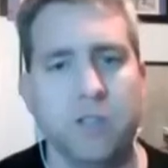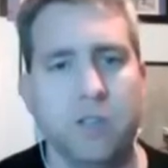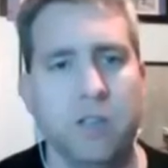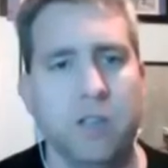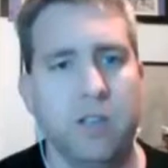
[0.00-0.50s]

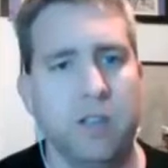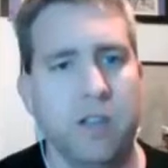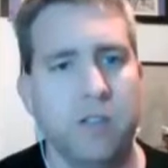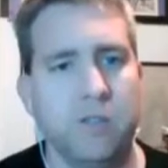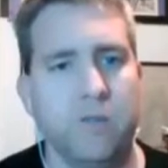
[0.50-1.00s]
a,
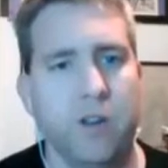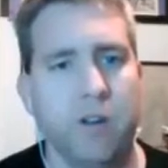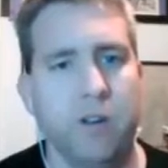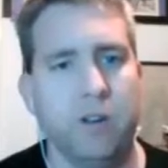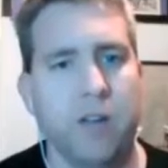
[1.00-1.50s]
that is a
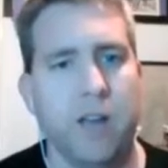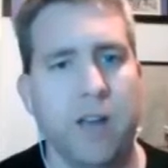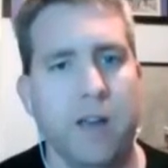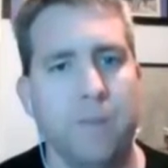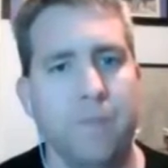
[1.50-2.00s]
very,
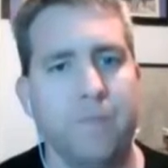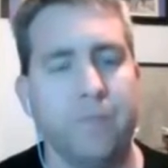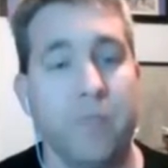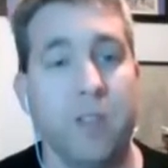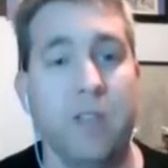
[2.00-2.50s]
um,
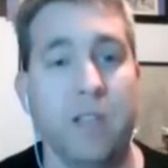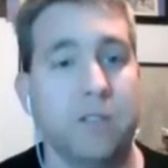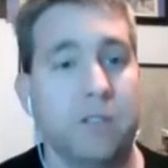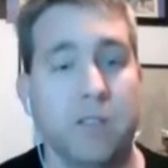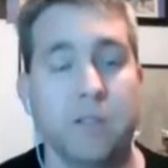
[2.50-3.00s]

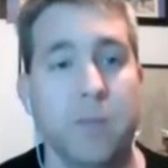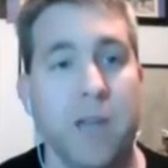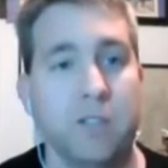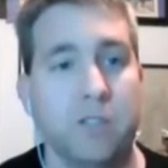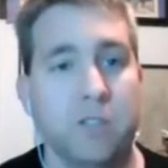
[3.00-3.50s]
that's, that's
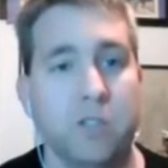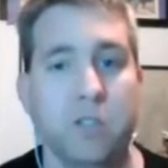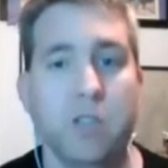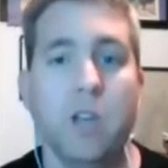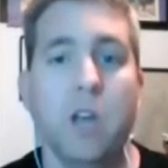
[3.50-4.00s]
amazing
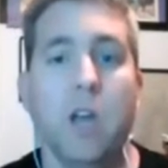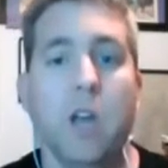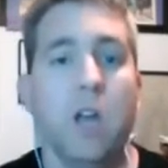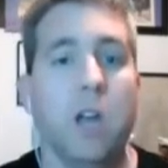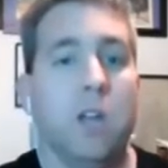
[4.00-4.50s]
to,
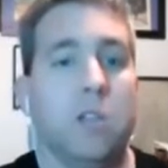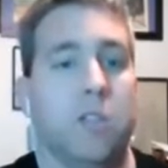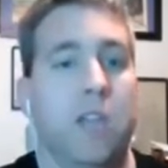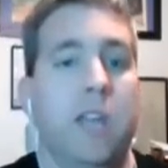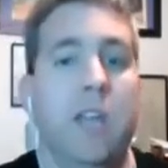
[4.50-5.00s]

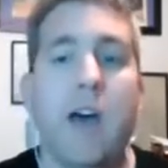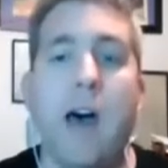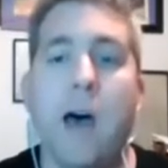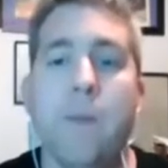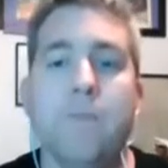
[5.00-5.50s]
to hear.
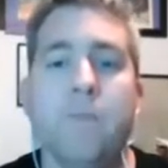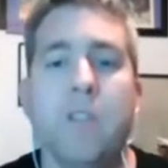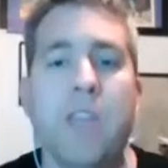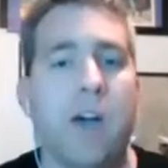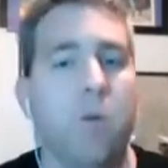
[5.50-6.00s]
Um,
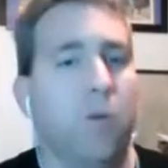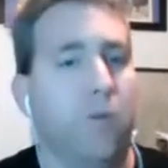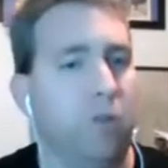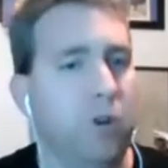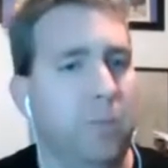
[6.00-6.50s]
now, will
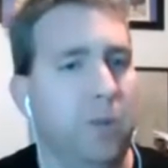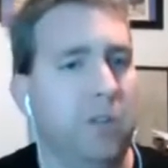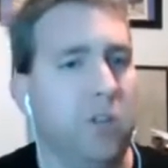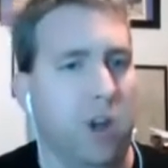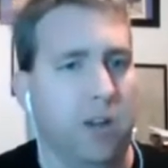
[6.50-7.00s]
Frew be
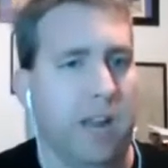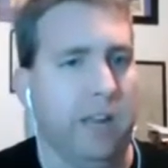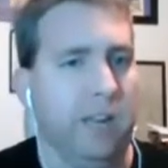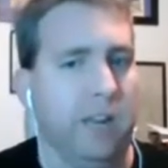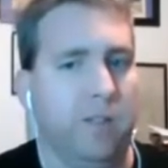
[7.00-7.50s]

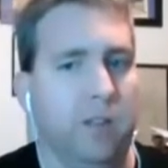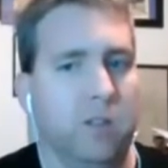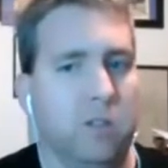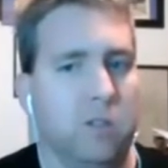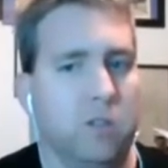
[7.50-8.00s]
donating anything
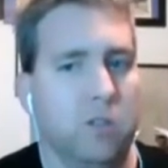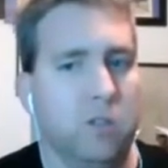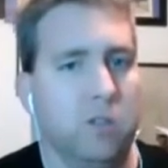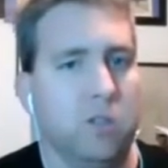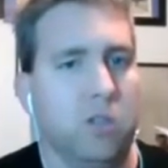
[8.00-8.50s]

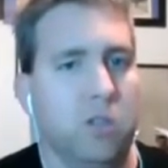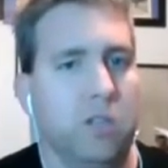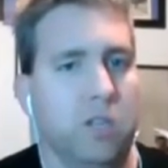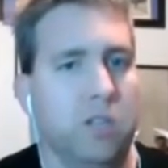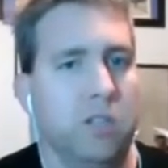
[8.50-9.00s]
to the
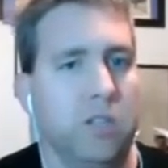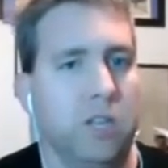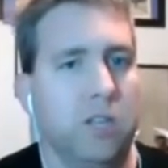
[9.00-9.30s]
dinner? Yeah, as